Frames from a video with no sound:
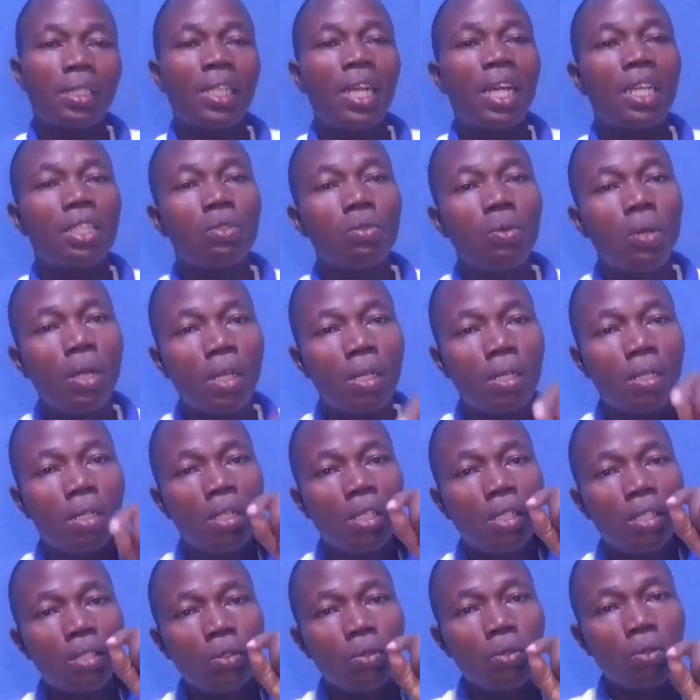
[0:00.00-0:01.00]
That's when
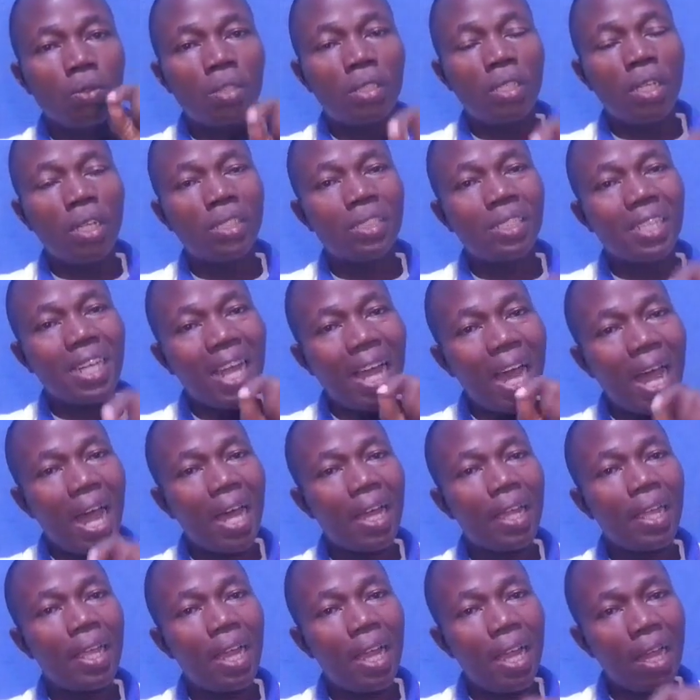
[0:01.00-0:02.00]
you get
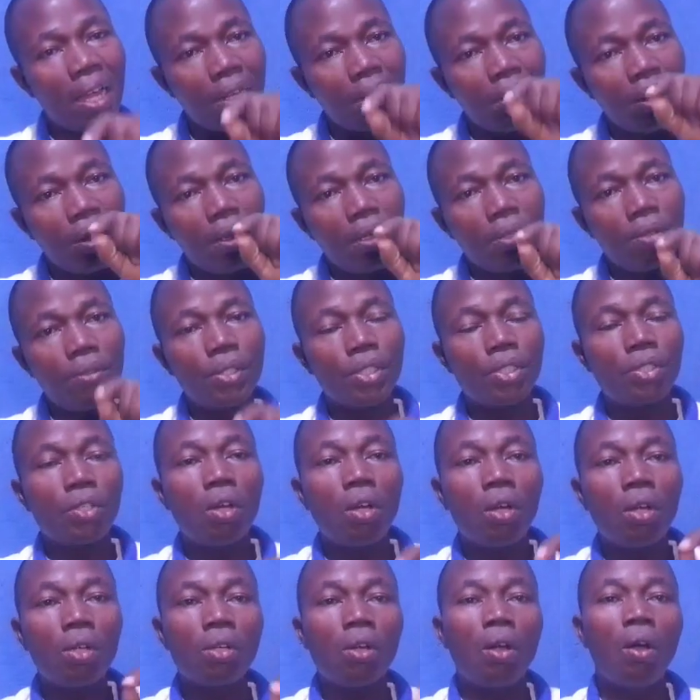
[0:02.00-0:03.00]
higher
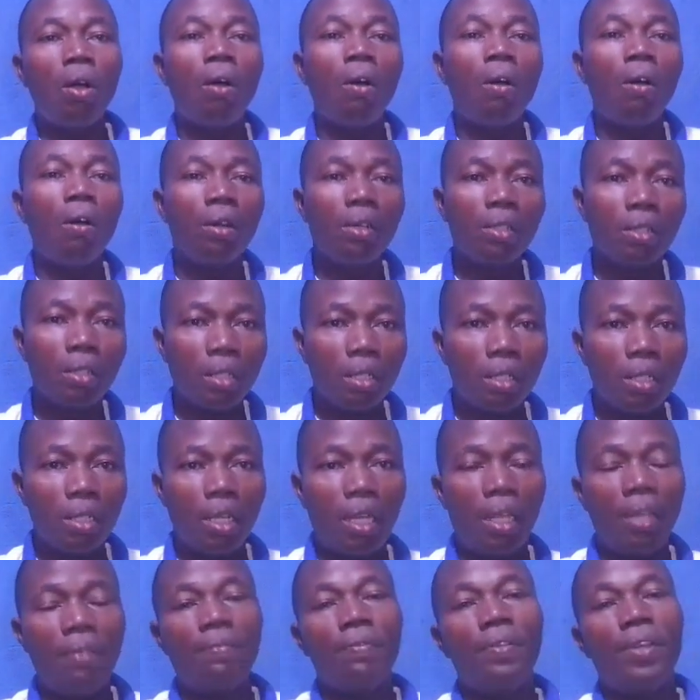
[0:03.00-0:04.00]
return on
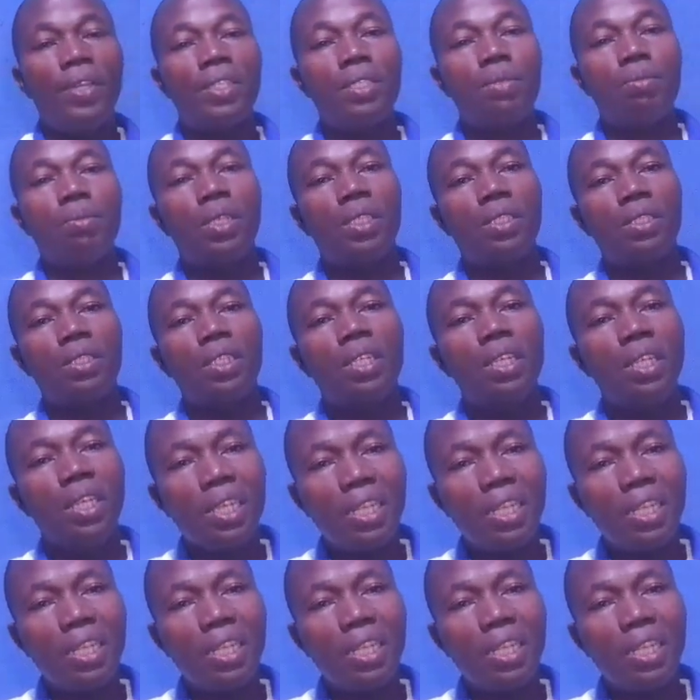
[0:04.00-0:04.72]
investment.